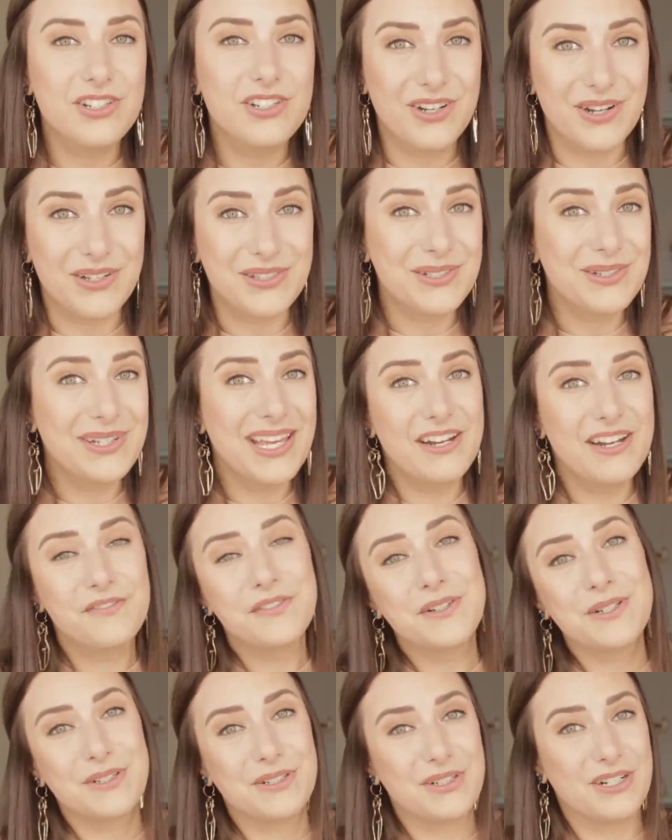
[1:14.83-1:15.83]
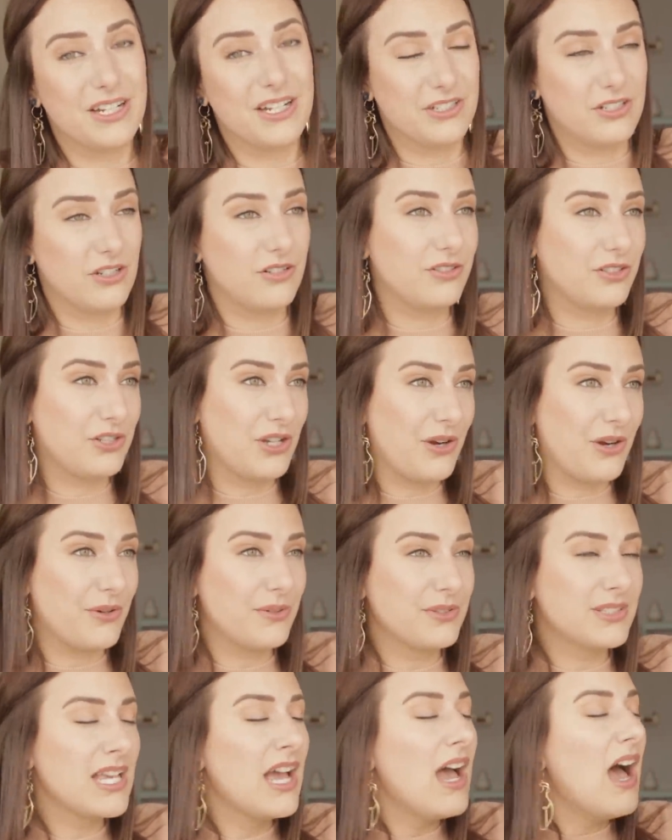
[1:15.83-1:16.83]
You can also get it for your adult
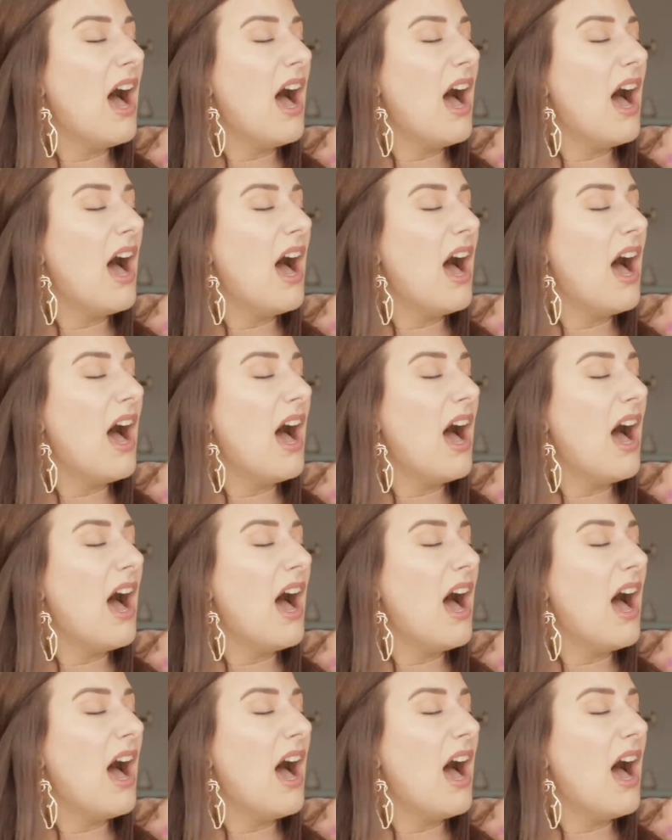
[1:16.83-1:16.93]
toes.